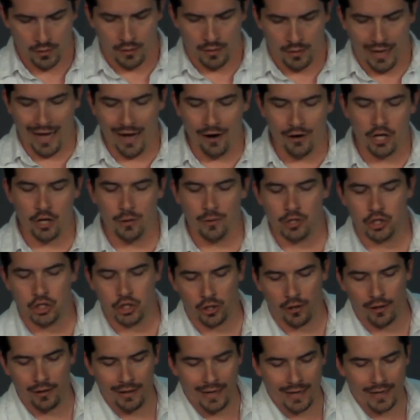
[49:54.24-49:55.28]
How do you
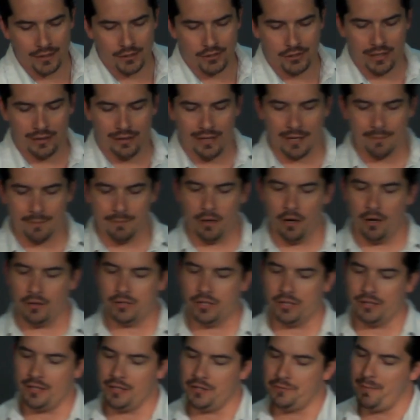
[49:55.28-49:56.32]
ensure a legacy like
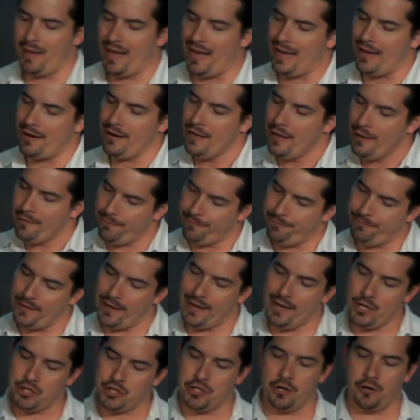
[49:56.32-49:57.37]
Moses' man?
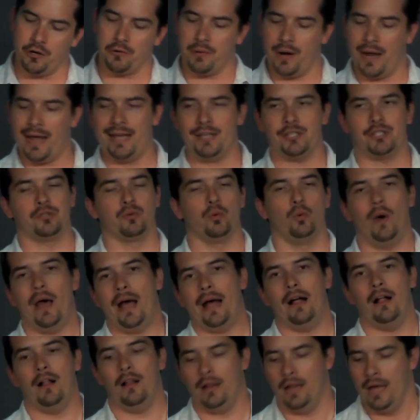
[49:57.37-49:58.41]
Finish your race
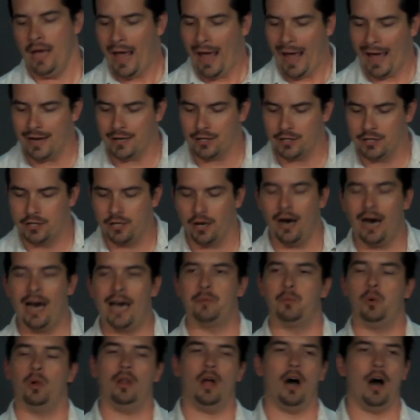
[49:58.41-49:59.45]
well, and
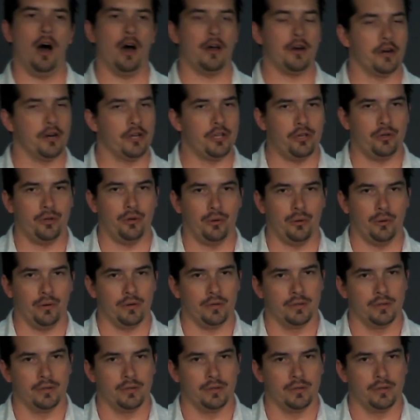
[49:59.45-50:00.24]
God will honor you.